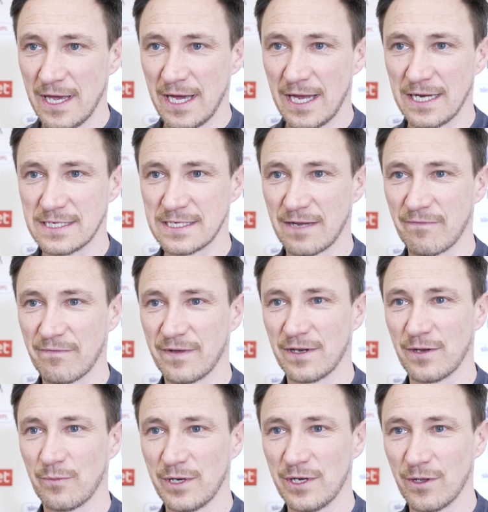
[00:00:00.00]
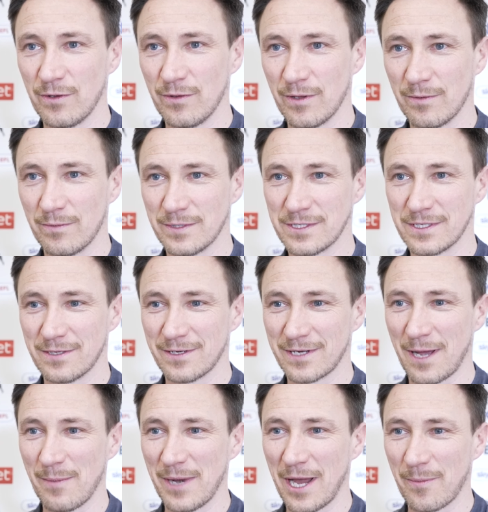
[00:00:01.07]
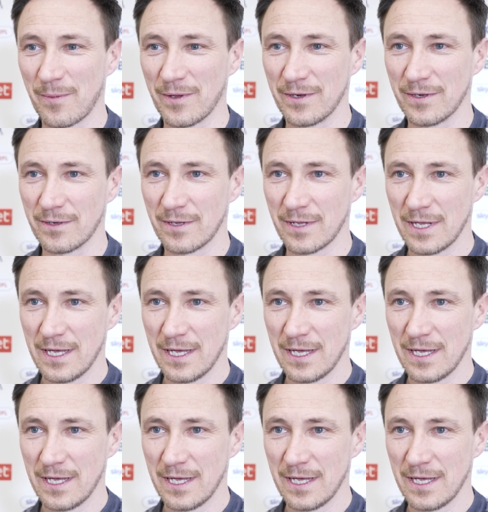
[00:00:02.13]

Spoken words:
and it's something that we knew that was coming up, and